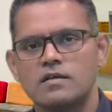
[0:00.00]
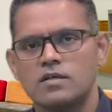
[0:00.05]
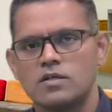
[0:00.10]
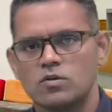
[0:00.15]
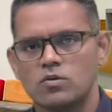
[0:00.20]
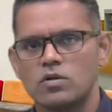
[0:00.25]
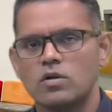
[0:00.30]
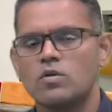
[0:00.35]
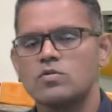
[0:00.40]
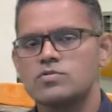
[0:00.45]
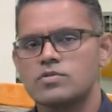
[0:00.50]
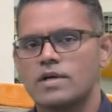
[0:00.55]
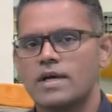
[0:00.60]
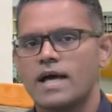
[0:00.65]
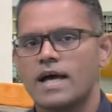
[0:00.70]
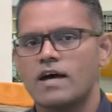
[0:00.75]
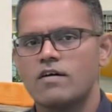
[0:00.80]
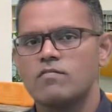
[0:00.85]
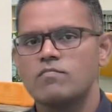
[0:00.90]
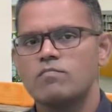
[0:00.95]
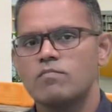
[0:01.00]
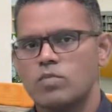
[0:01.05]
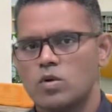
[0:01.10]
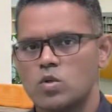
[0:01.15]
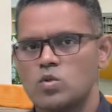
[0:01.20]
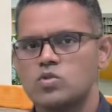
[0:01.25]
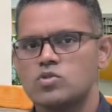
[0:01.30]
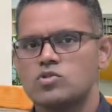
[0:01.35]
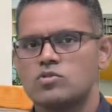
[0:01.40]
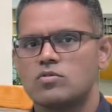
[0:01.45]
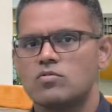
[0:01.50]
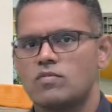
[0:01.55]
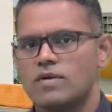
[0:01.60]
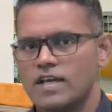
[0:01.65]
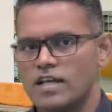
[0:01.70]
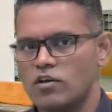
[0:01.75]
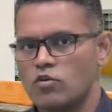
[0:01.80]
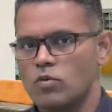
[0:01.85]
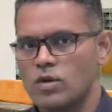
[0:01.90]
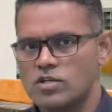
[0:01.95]
you would also have post
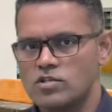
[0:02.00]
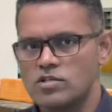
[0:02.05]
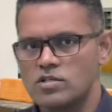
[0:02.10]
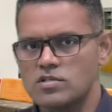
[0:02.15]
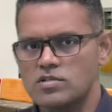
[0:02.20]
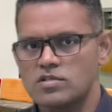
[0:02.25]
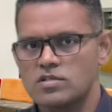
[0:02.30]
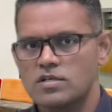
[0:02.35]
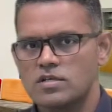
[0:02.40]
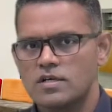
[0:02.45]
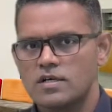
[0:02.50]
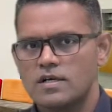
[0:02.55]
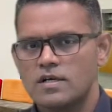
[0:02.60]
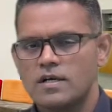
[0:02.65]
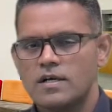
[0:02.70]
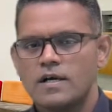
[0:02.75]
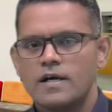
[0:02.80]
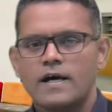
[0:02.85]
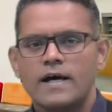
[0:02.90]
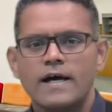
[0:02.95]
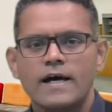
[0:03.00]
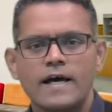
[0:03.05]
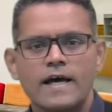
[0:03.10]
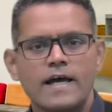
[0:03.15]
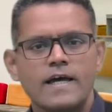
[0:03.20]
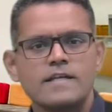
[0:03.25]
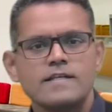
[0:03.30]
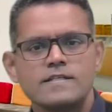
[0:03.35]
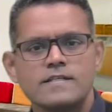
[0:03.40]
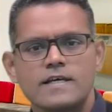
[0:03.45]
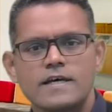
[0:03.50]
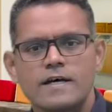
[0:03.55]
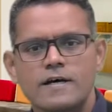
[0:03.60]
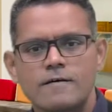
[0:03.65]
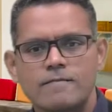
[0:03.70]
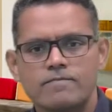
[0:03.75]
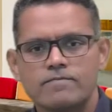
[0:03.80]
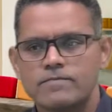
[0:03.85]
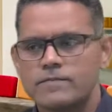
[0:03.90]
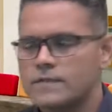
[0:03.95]
reading questions, and
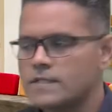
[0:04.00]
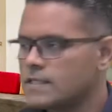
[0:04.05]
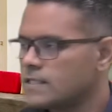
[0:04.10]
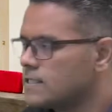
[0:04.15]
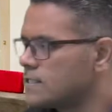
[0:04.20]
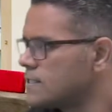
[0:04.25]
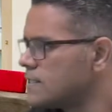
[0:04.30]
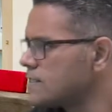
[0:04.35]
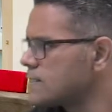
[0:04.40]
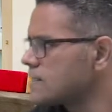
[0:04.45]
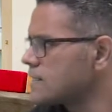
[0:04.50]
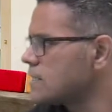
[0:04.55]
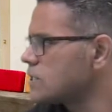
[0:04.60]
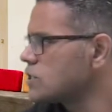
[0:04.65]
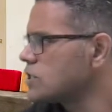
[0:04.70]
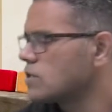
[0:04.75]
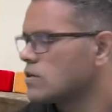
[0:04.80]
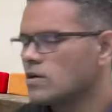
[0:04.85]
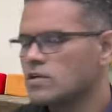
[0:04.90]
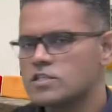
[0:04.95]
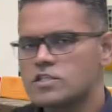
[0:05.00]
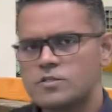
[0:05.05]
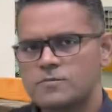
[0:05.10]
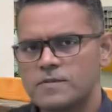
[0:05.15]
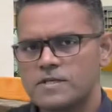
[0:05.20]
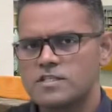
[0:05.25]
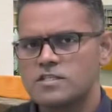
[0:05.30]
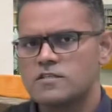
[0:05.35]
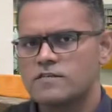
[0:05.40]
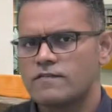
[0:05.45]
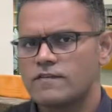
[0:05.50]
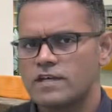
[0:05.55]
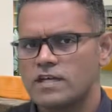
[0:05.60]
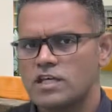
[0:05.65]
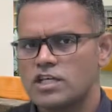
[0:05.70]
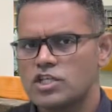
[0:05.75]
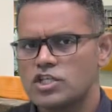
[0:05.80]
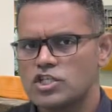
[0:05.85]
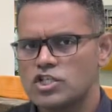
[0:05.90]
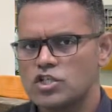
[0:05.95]
discussion on specific
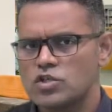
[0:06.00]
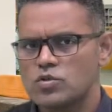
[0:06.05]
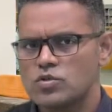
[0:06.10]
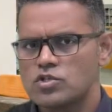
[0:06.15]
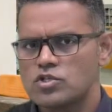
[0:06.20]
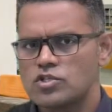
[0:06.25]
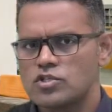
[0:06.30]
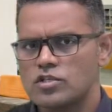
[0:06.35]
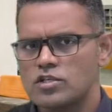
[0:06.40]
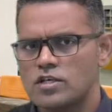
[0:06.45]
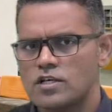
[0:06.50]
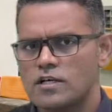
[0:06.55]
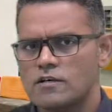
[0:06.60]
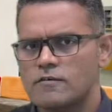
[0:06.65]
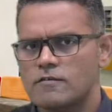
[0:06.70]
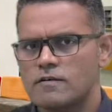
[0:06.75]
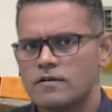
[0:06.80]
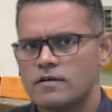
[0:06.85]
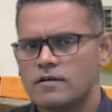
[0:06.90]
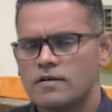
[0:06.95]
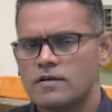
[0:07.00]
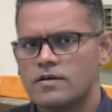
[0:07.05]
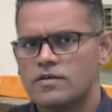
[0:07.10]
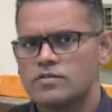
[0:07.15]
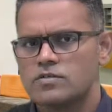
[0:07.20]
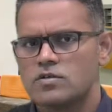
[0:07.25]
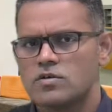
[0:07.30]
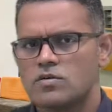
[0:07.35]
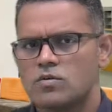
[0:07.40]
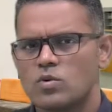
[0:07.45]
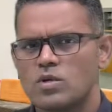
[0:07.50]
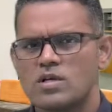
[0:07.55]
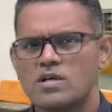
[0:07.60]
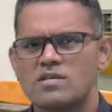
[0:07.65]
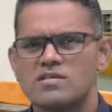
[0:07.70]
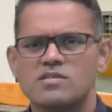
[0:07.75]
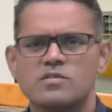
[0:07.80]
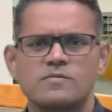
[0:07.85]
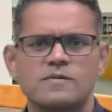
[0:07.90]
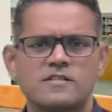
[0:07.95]
issues. Yeah. So what are
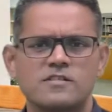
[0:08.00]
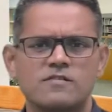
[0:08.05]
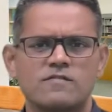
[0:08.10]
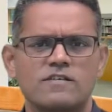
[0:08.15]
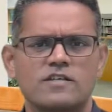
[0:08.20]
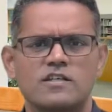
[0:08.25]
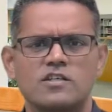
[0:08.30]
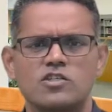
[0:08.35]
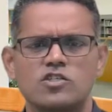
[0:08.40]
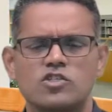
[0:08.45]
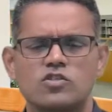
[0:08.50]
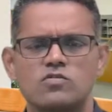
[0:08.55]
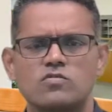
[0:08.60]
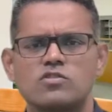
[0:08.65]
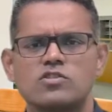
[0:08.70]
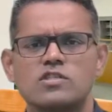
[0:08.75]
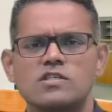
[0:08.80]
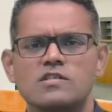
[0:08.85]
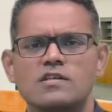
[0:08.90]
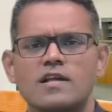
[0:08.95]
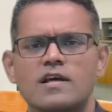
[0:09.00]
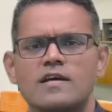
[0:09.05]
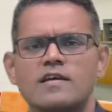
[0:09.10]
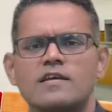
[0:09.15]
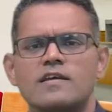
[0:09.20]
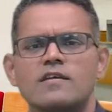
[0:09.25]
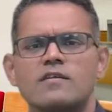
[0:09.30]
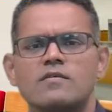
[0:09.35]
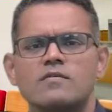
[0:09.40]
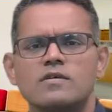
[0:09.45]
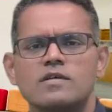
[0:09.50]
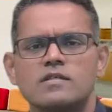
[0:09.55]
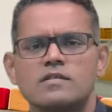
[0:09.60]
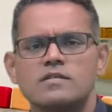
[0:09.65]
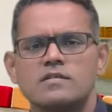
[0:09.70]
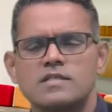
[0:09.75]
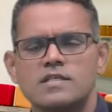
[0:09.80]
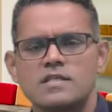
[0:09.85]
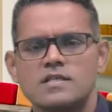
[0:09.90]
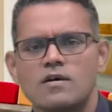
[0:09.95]
specific issues? Just like,
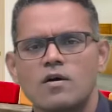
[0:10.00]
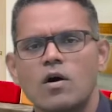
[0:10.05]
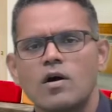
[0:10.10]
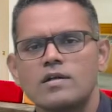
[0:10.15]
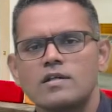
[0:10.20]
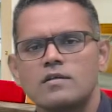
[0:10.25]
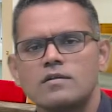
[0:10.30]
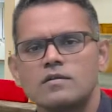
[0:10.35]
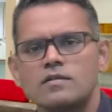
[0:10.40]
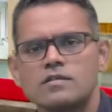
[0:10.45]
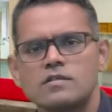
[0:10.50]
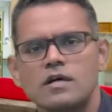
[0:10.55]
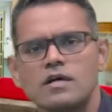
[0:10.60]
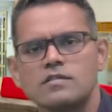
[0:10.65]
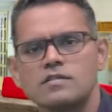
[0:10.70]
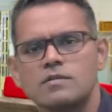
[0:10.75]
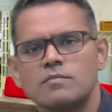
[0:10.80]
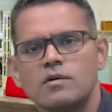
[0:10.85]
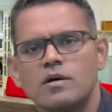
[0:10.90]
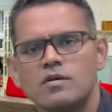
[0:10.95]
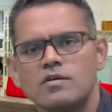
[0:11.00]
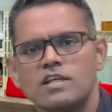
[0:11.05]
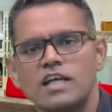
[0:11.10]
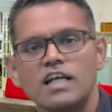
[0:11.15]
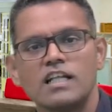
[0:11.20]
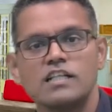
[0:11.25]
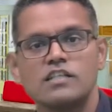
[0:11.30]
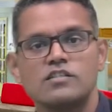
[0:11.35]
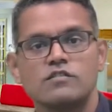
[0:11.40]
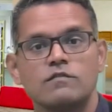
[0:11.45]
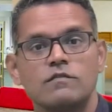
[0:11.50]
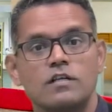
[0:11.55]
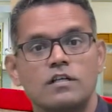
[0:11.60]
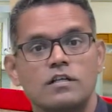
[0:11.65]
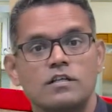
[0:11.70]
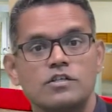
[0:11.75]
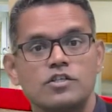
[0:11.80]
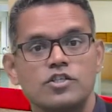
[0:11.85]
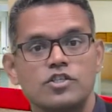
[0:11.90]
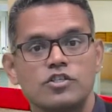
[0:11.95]
the article talks about English
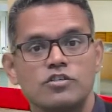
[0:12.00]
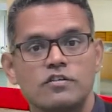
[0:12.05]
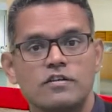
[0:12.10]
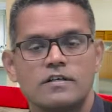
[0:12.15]
Village.